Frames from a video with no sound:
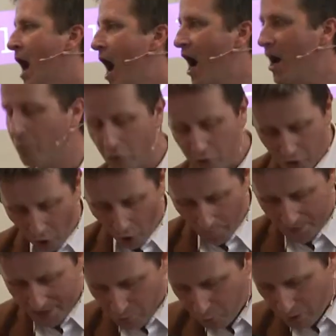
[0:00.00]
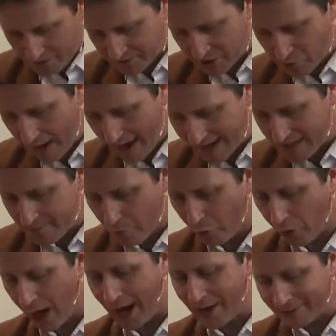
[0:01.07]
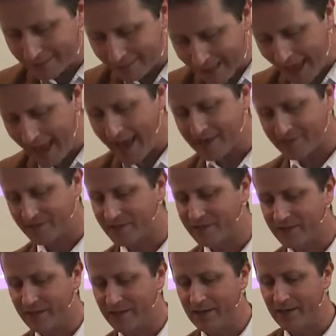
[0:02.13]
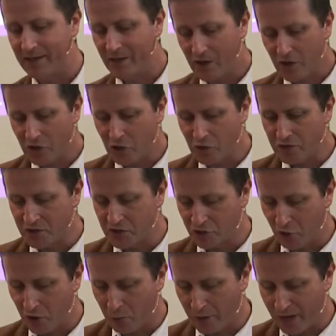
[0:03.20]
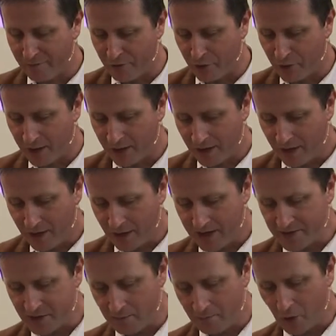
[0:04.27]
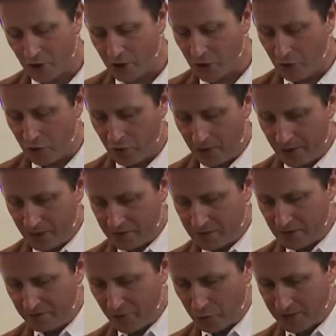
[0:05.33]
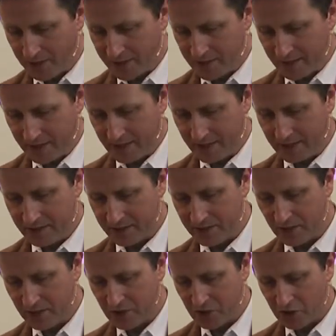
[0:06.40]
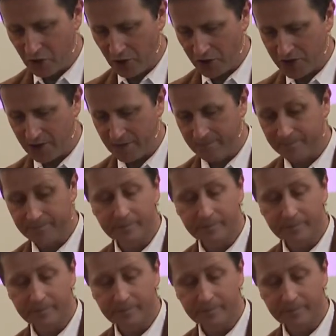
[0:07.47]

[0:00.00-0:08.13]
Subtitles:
I will not be with you anymore unless you destroy whatever is among you devoted to destruction.